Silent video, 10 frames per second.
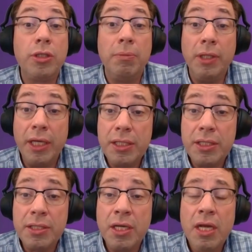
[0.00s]
as well
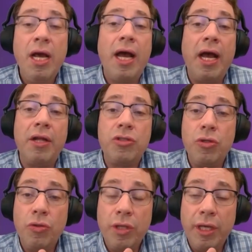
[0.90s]
as someone
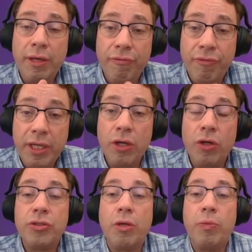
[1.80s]
asked for the link to
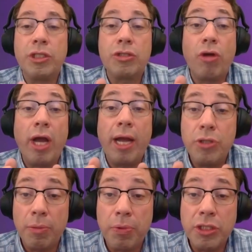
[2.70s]
the actual
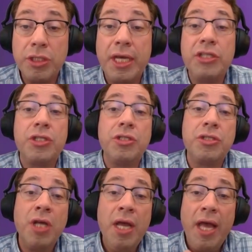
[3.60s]
regulations. So we'll be
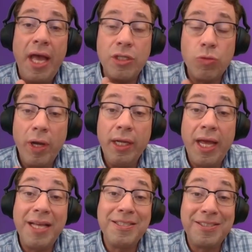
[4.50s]
sure to include that
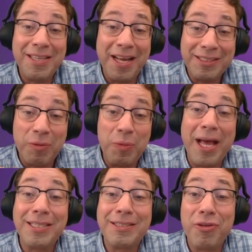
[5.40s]
as well, so you can
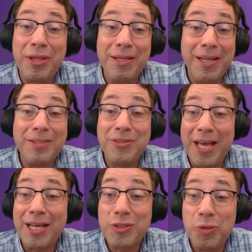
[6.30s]
see the
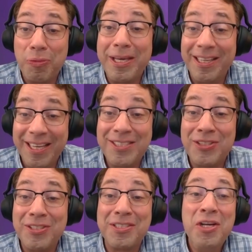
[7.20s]
before as well as
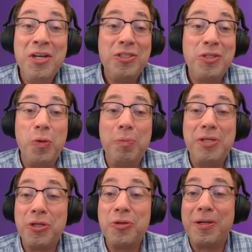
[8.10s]
the after.
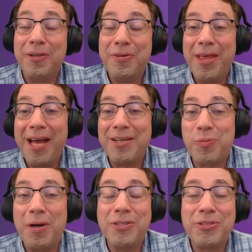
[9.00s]
So thank you for
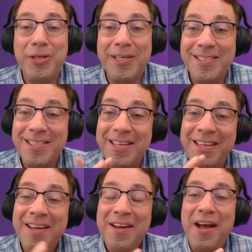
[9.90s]
that as well, so you can
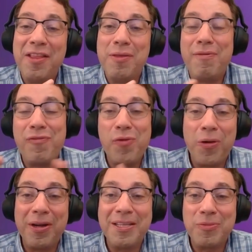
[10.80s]
see the
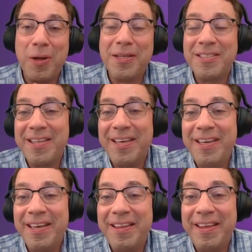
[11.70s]
before as well as
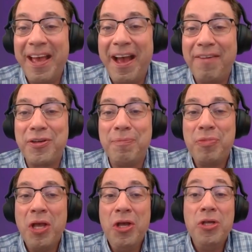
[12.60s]
the after.
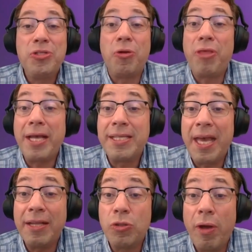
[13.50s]
So thanks
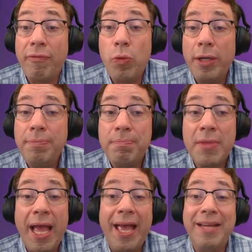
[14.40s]
again to everyone,
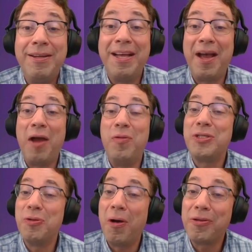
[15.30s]
and I wish you
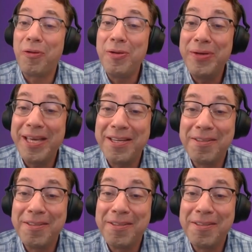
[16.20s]
all a great weekend.